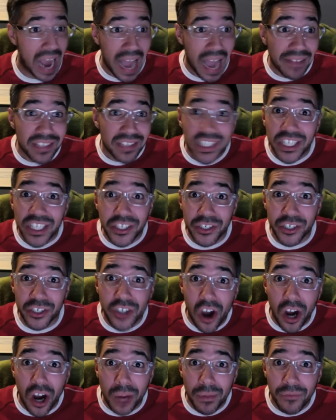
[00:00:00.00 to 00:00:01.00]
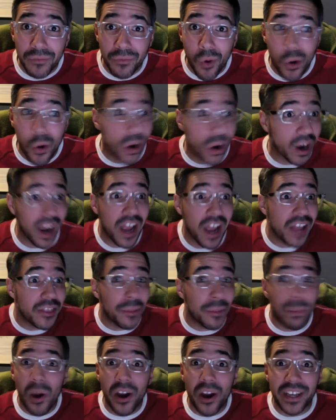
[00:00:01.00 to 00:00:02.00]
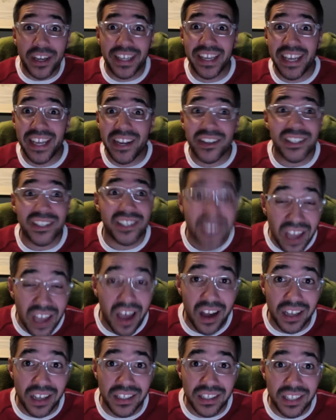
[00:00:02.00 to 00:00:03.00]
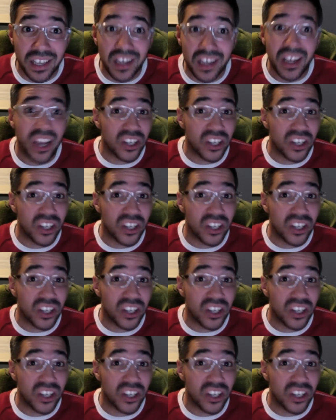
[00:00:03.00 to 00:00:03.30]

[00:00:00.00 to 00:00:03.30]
I've seen your car before. The parking here sucks!